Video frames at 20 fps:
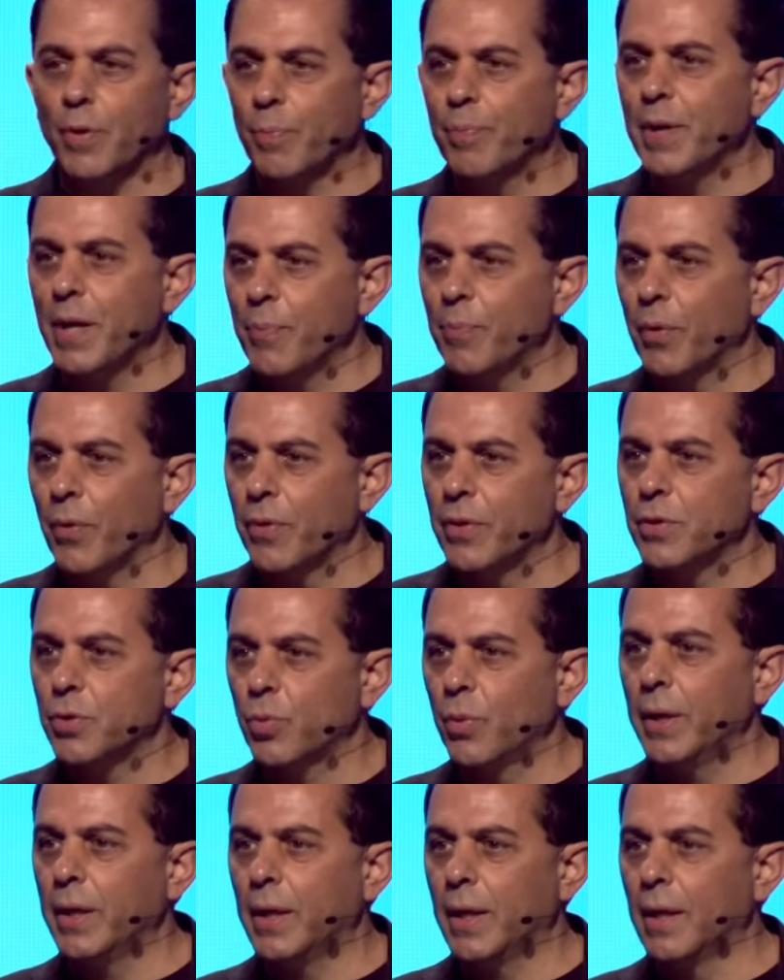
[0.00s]
for people
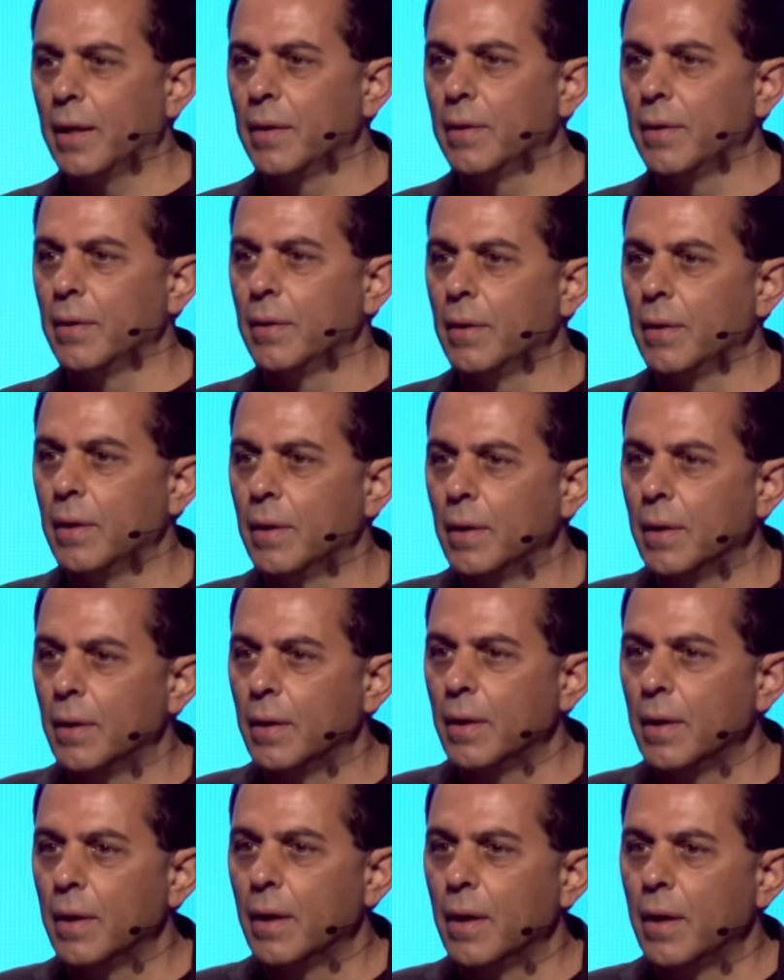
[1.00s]
this weekend
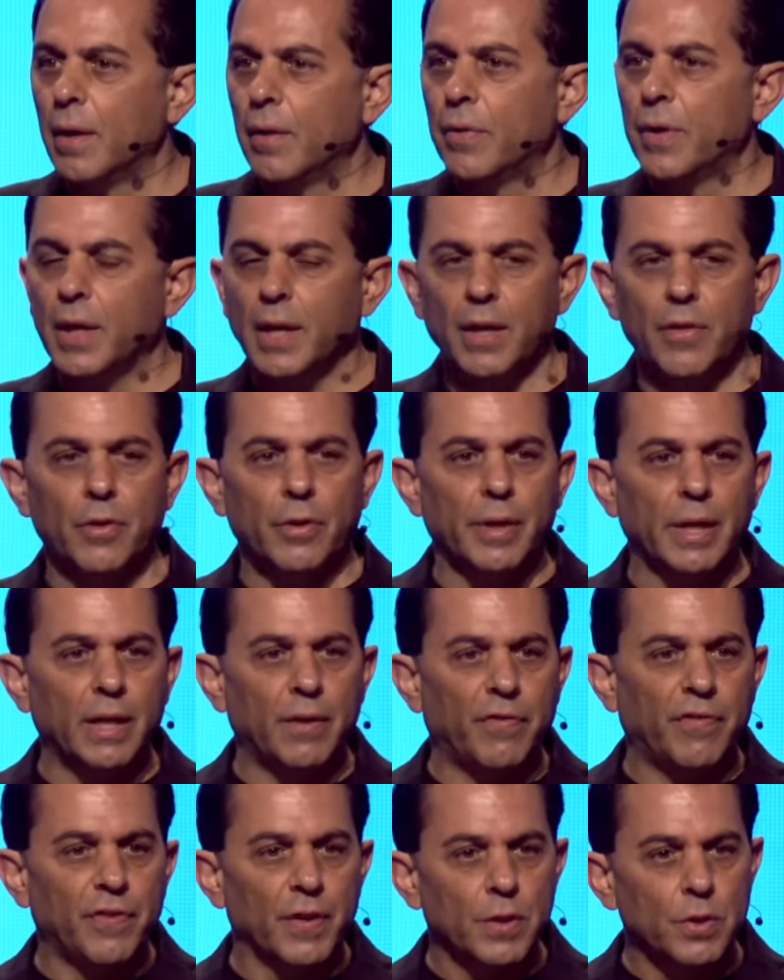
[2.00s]
that either
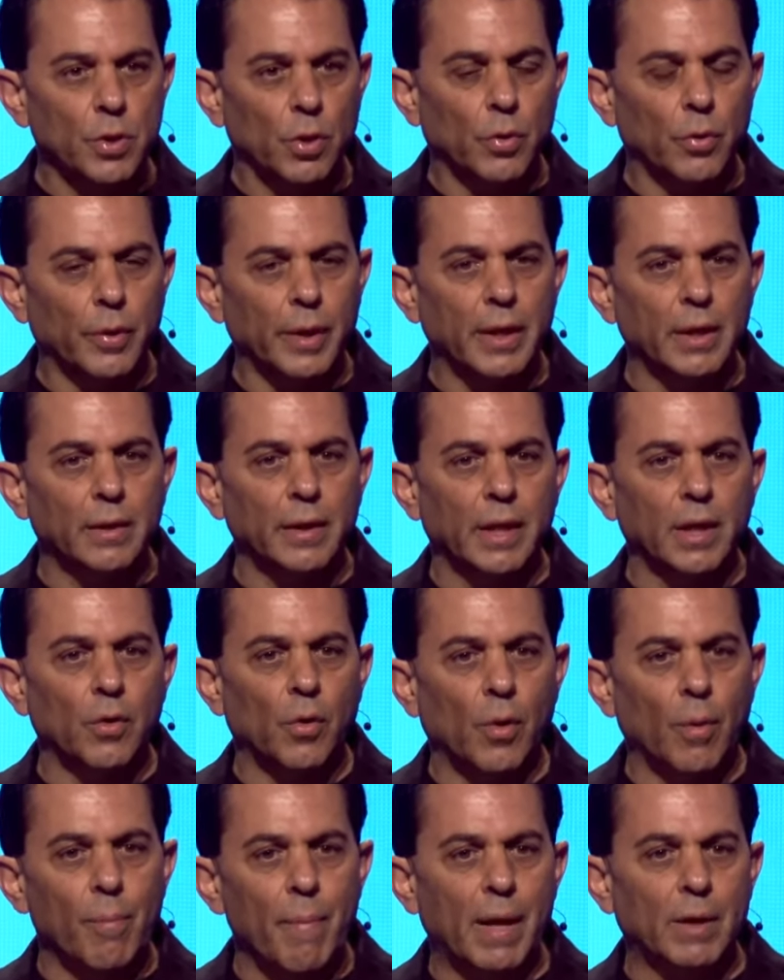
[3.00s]
need physical healing
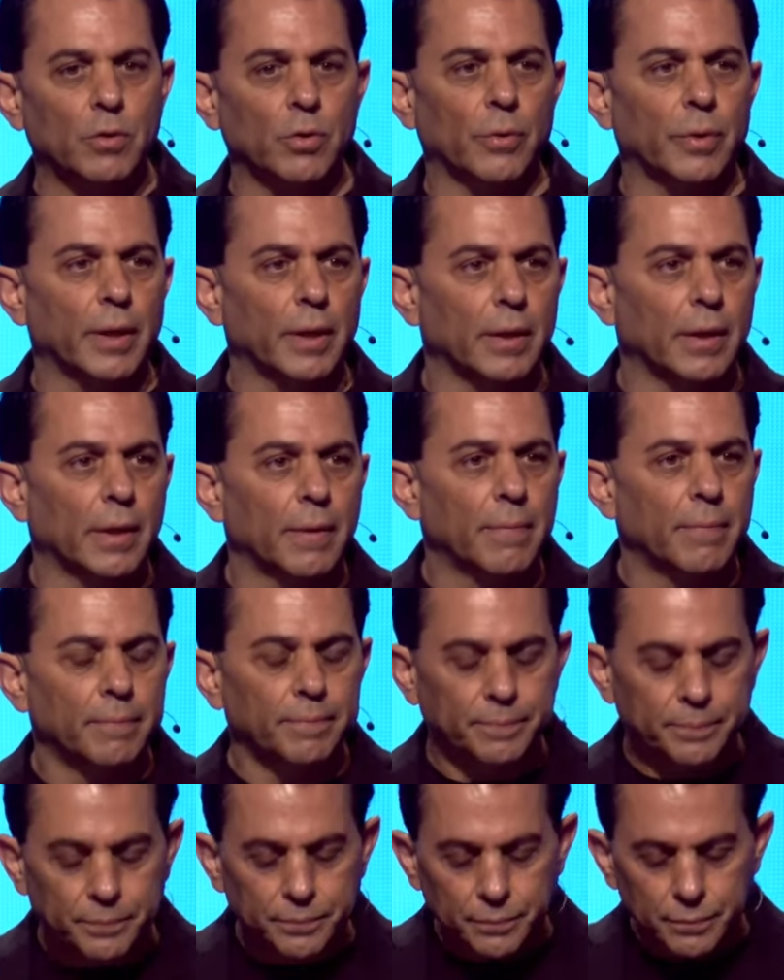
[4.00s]
or mental healing.
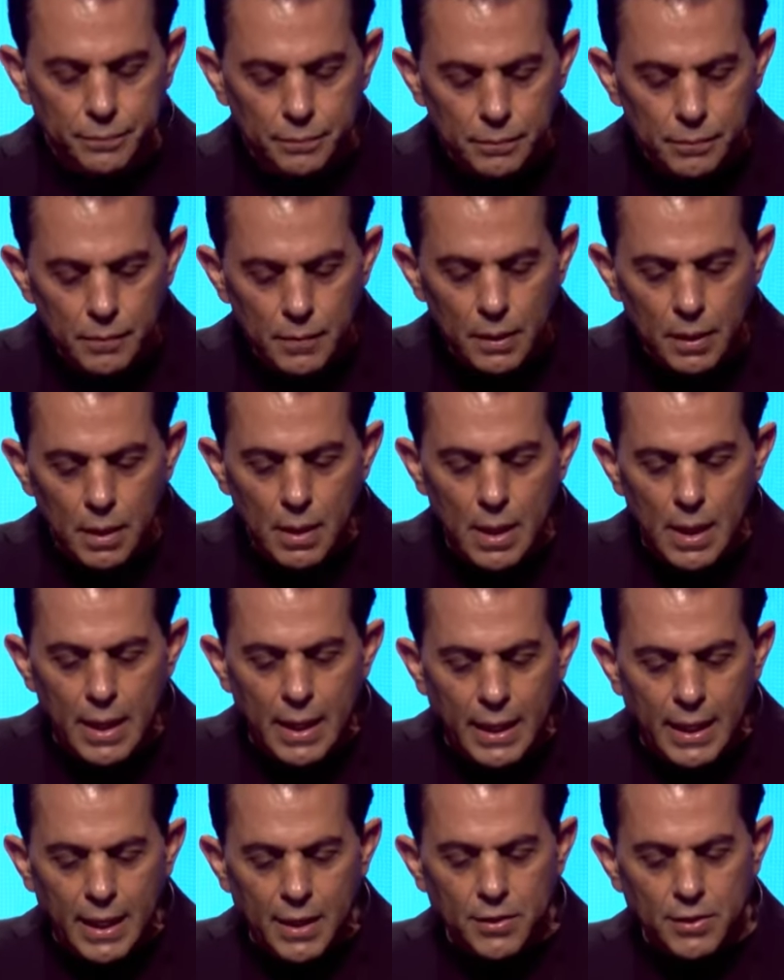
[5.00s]

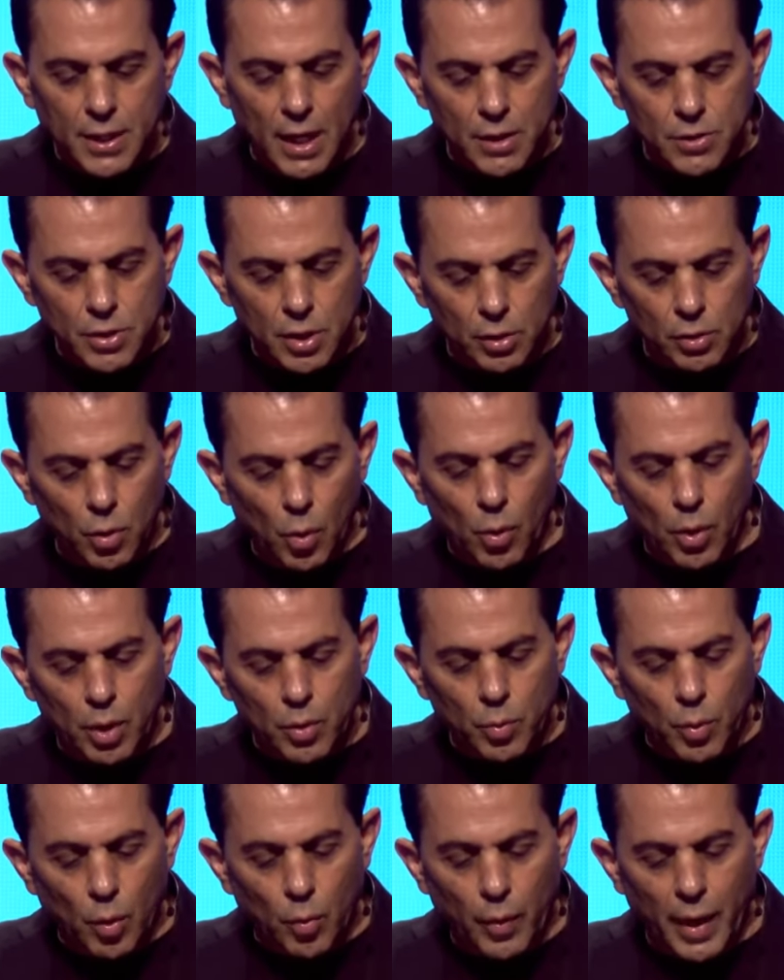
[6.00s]
He says the
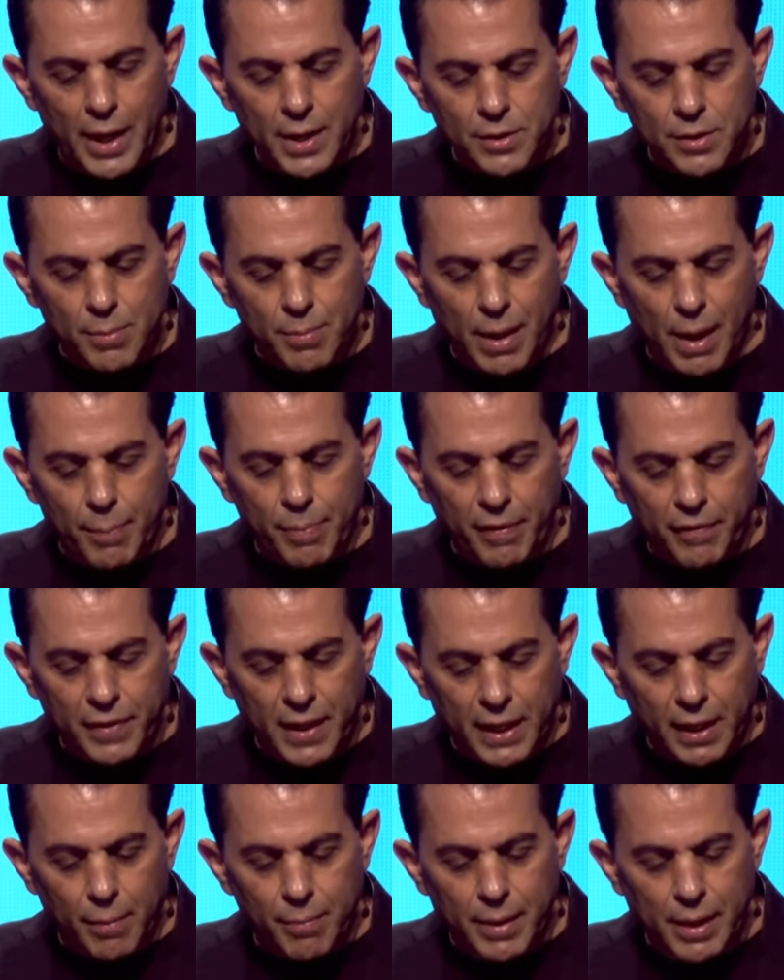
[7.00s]
Lord will raise them up. If
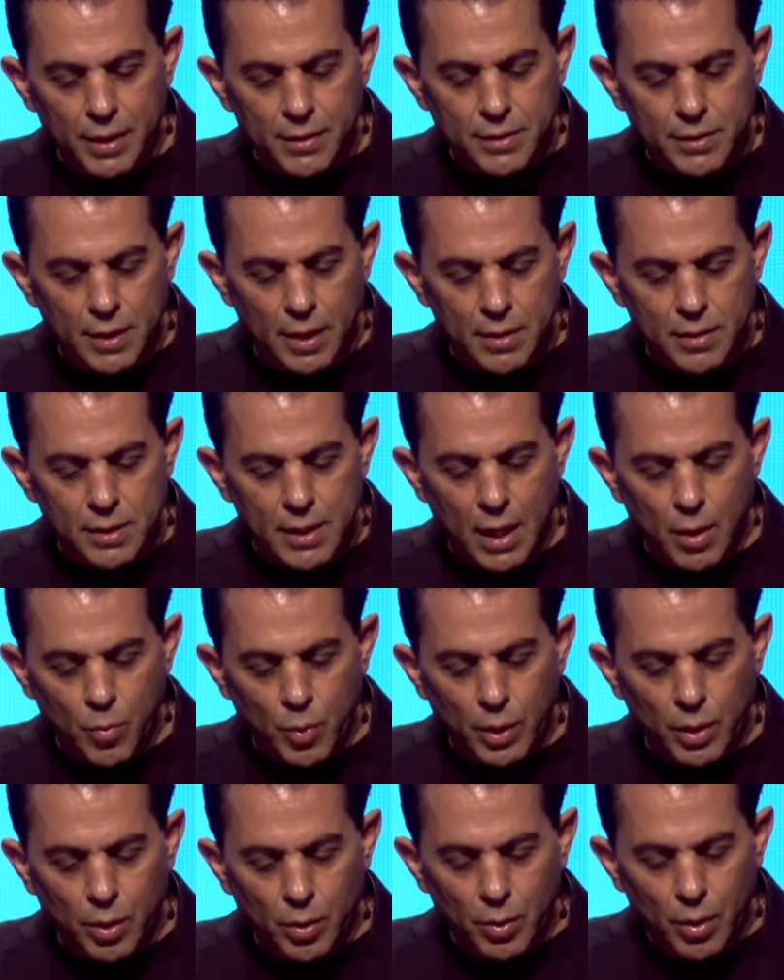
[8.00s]
they committed sins, they
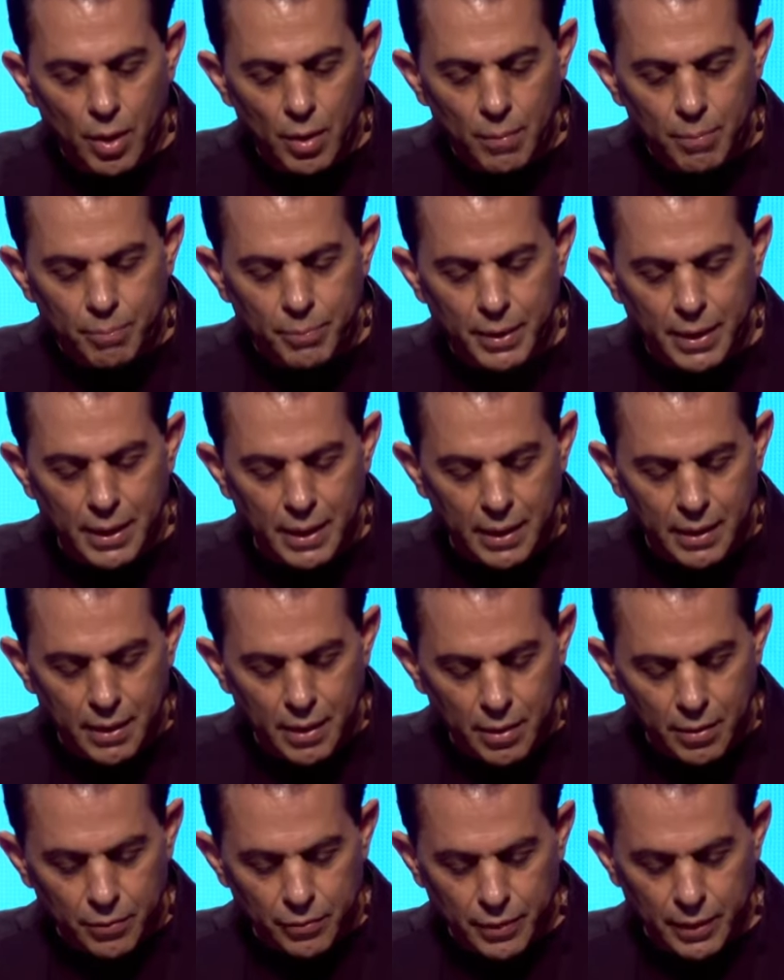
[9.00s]
will be
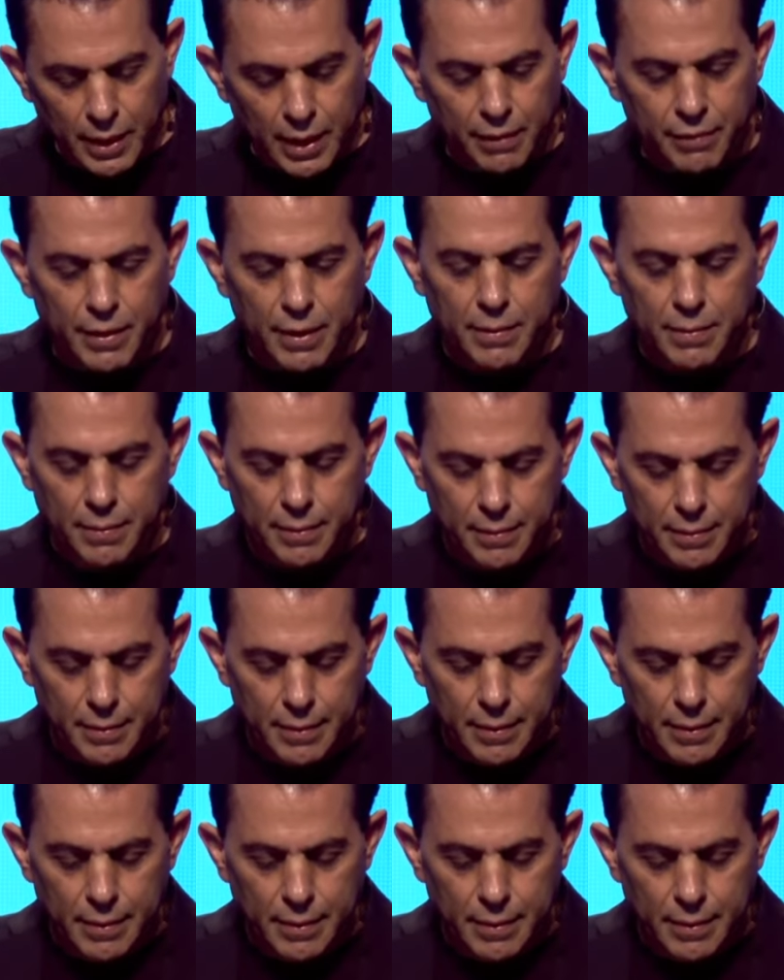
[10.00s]
forgiven.